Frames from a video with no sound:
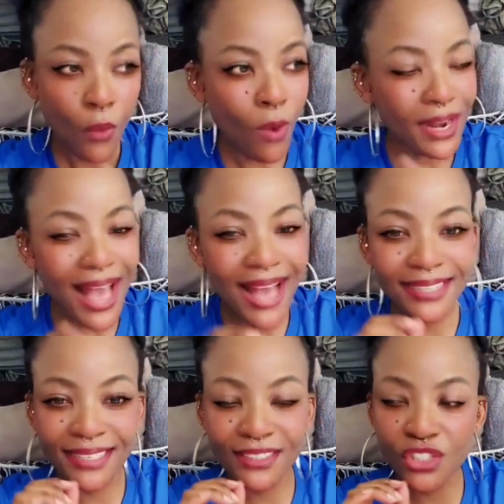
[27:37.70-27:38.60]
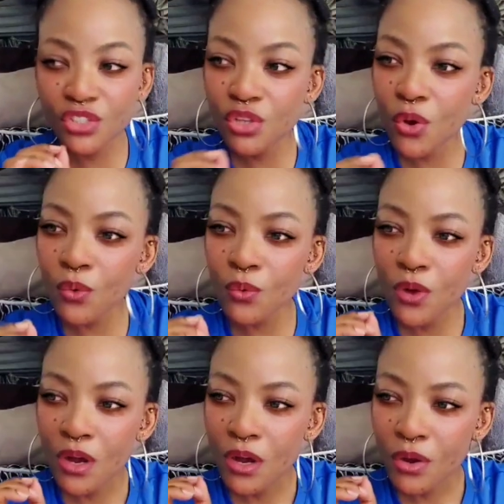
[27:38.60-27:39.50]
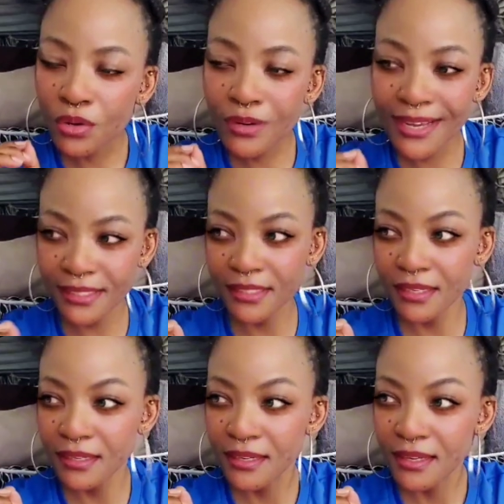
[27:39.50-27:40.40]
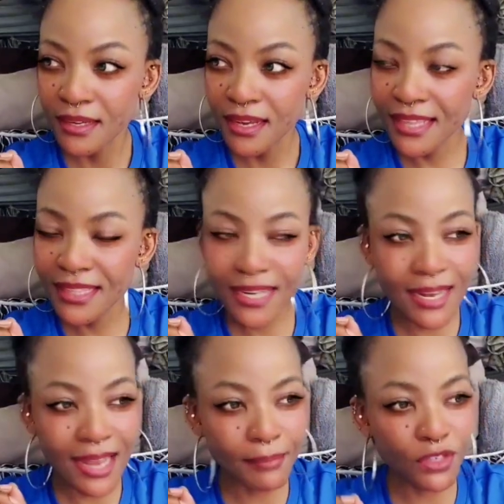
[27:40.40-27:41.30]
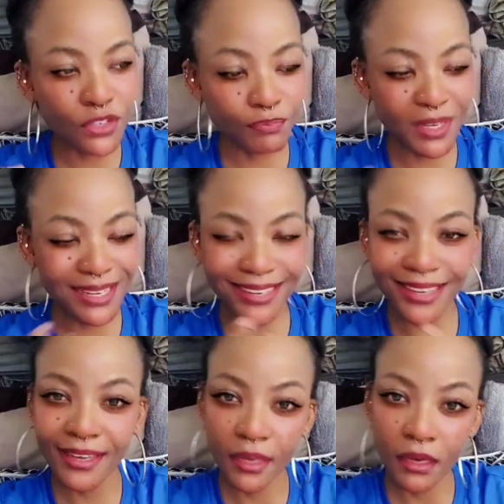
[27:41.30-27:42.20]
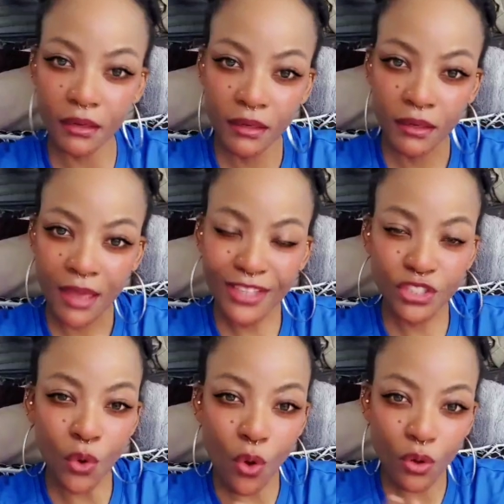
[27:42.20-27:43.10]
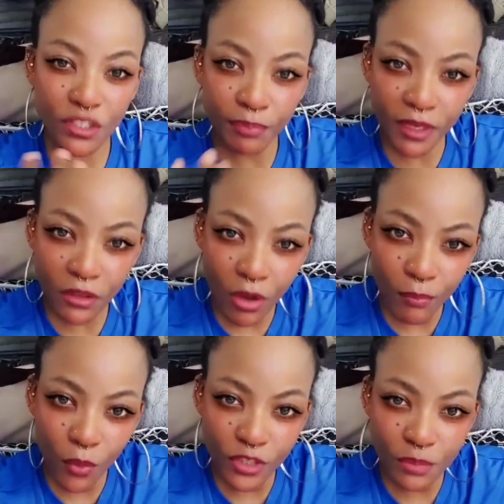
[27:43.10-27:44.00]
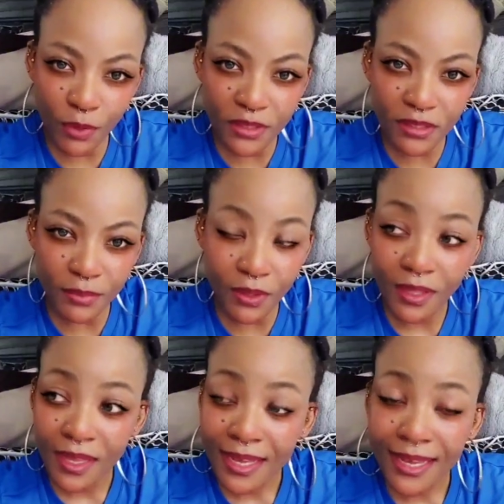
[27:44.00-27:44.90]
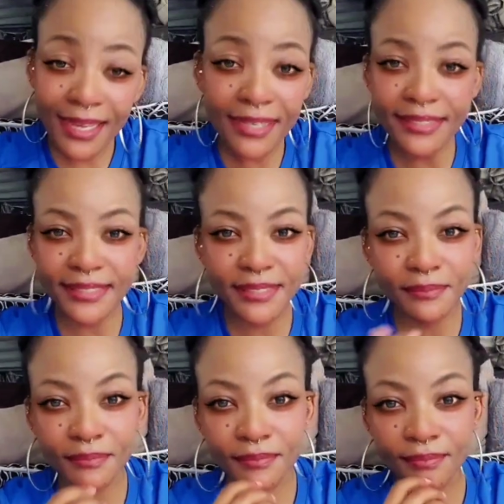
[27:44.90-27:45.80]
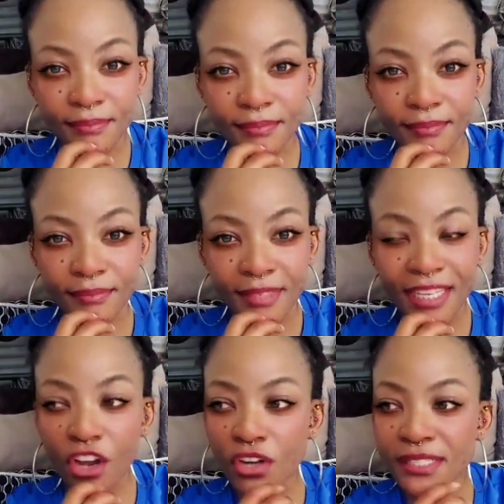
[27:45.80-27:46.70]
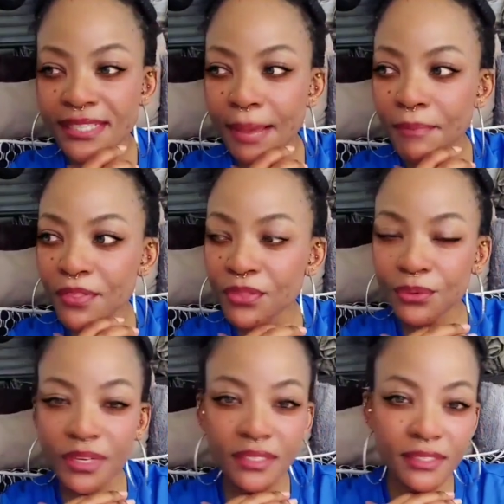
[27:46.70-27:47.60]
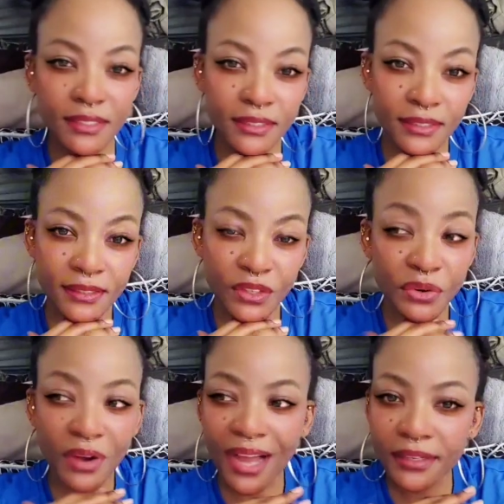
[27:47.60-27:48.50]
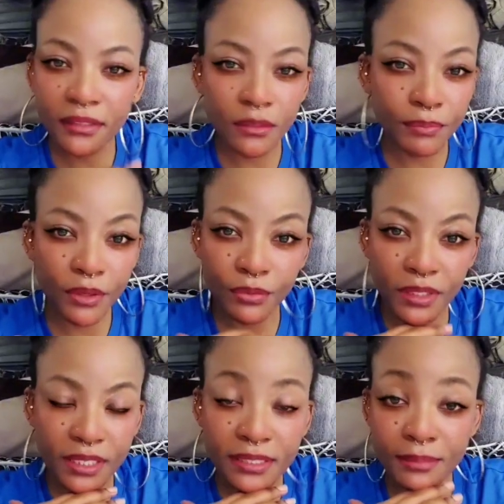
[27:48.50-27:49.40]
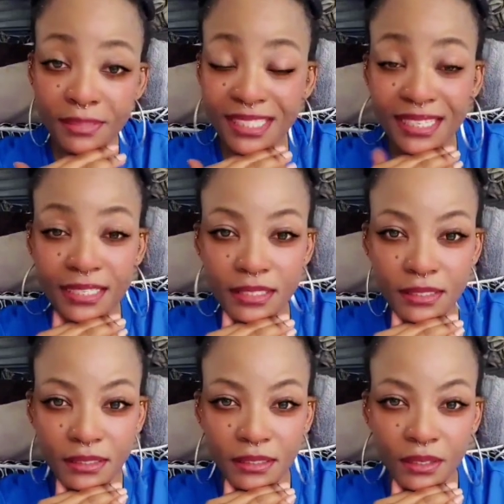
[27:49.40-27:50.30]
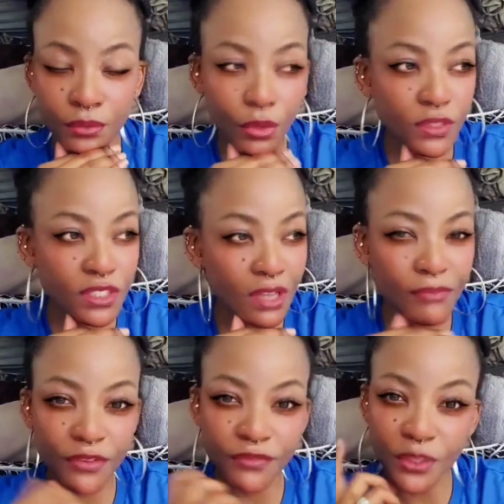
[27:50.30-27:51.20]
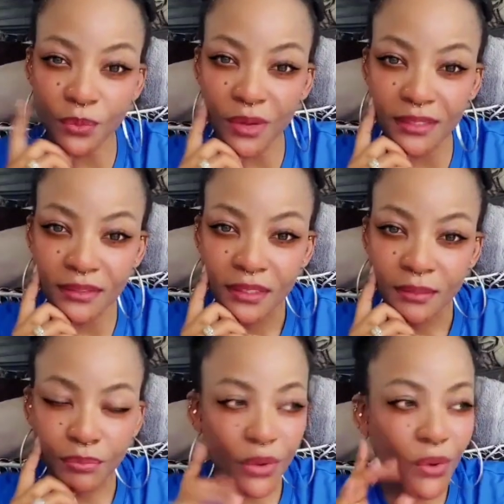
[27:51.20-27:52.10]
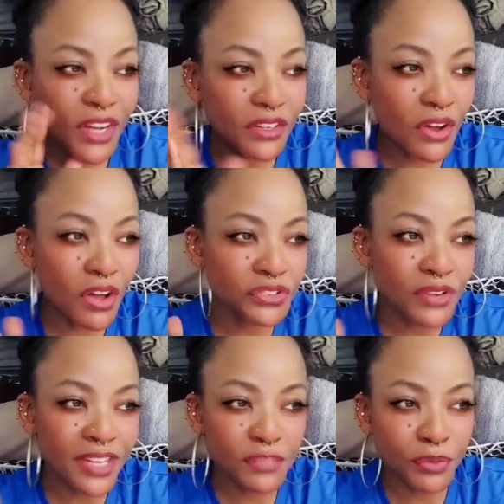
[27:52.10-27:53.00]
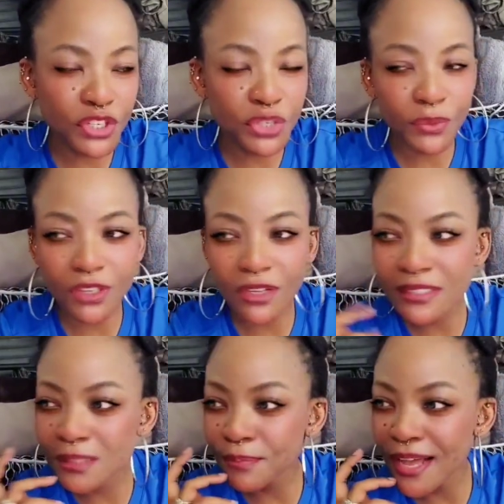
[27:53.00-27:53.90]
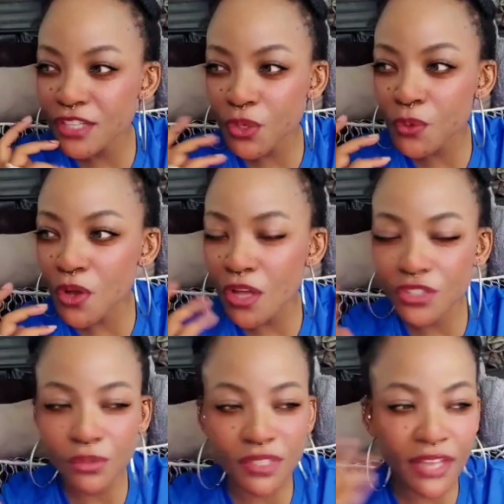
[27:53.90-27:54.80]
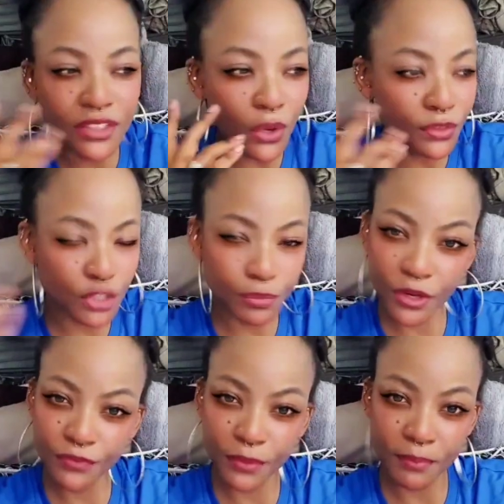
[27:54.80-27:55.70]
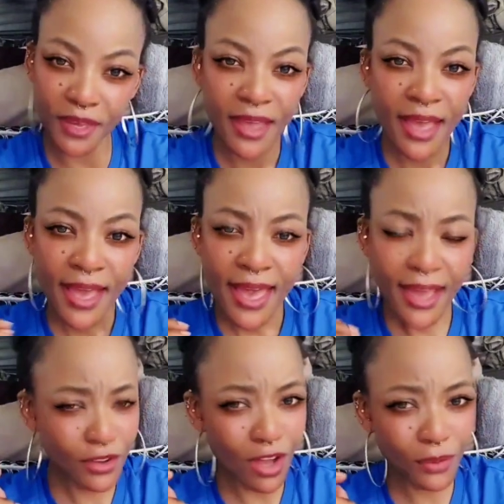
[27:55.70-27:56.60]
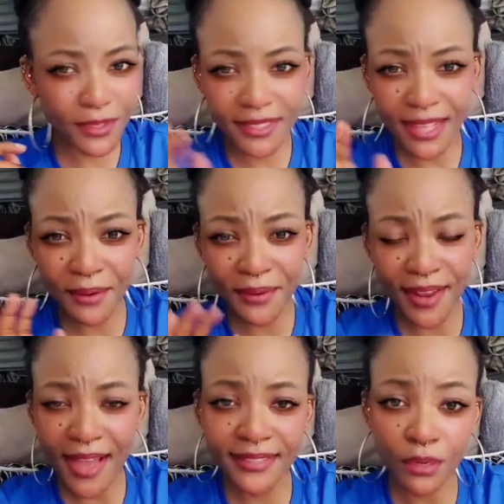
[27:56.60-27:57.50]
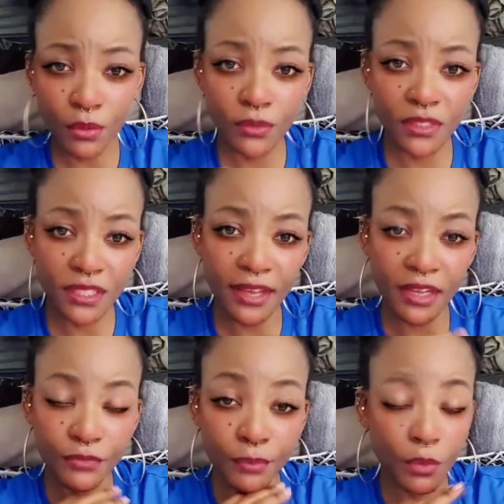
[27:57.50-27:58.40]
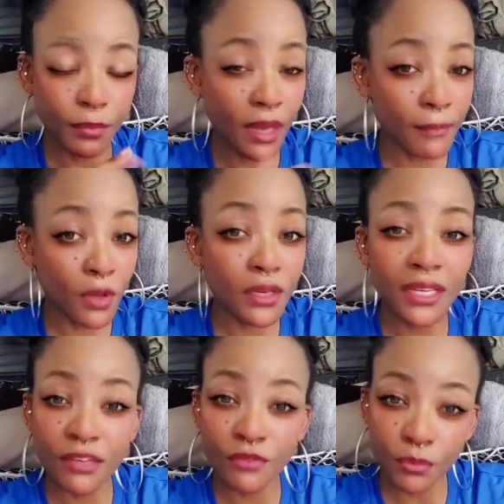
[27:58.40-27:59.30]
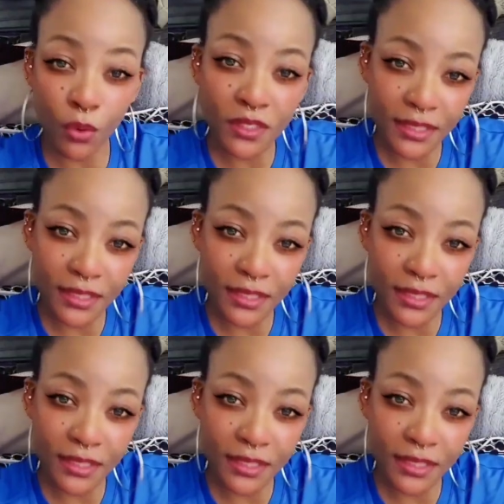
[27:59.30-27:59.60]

what acting so crazy in the climate of being a king and so ought to be a lot more responsible is. He got a slap on the wrist, cried a little bit, released some tears, wrote Psalm 51, broken and a contrite spirit you will not despise. Oh God, don't take the Holy Spirit from me. And God was like, relax, I won't take it from you, but I'm going to give you more